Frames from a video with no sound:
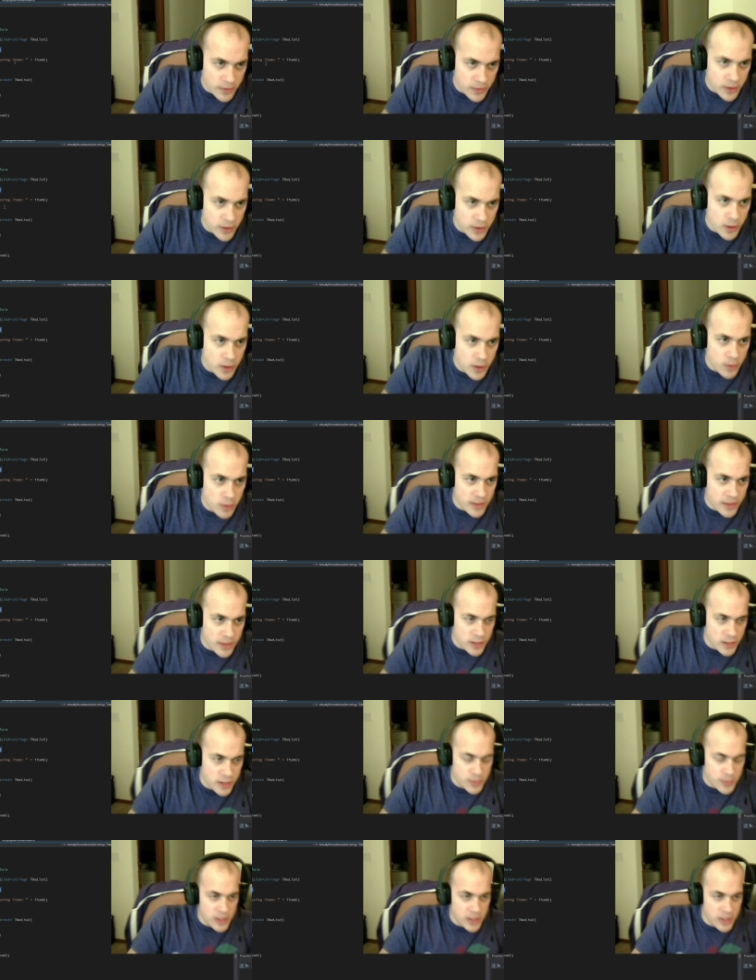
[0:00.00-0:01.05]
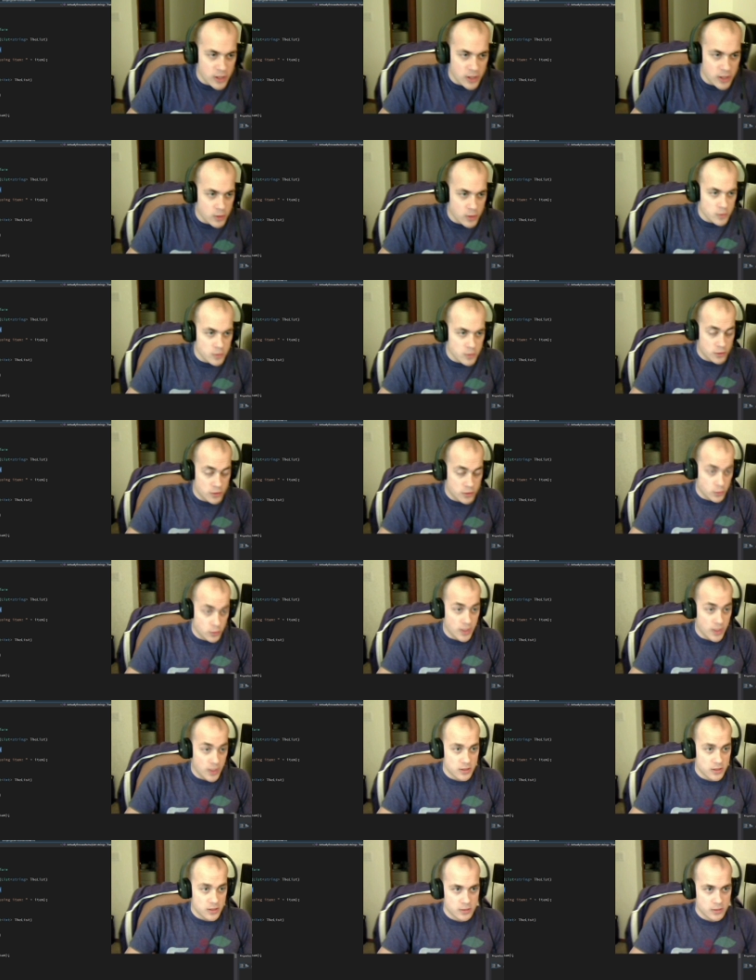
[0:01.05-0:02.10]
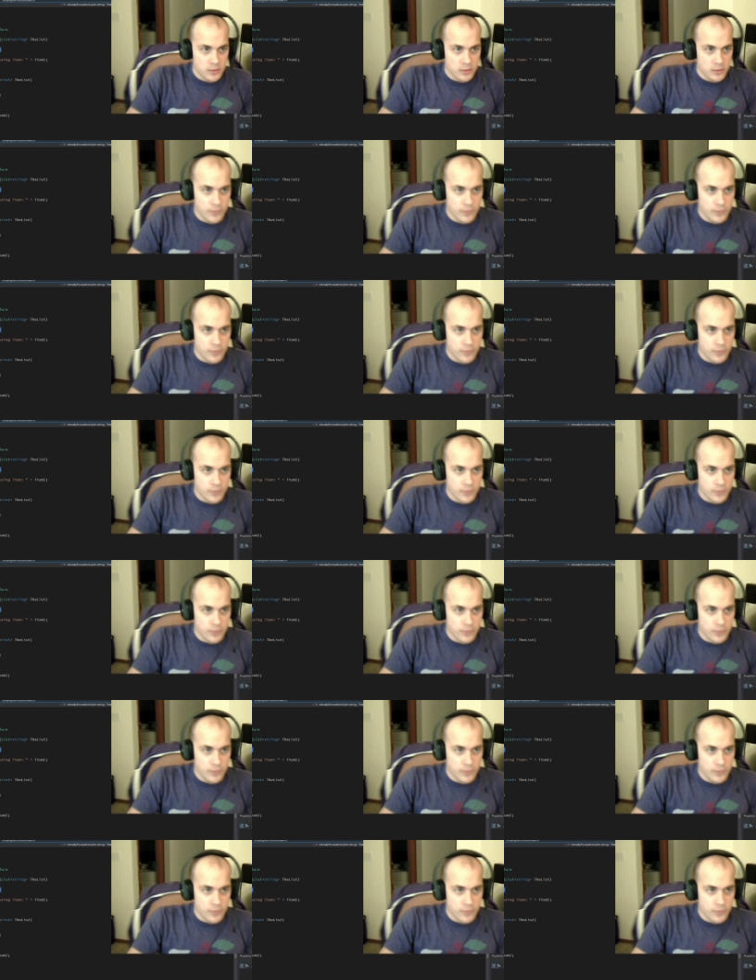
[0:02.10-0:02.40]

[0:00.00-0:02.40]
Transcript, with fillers: of the code that is being used twice